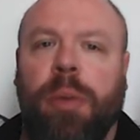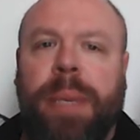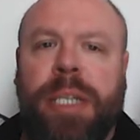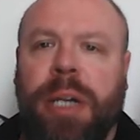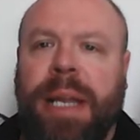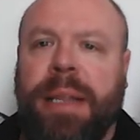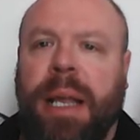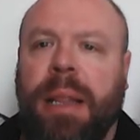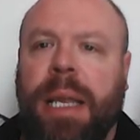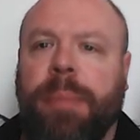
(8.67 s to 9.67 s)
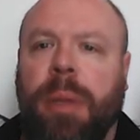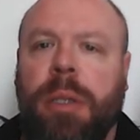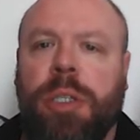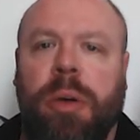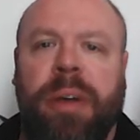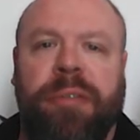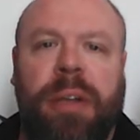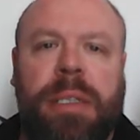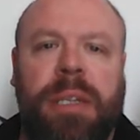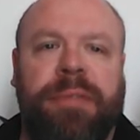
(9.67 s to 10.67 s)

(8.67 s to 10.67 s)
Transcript: be sure to hit that like button, share with your friends and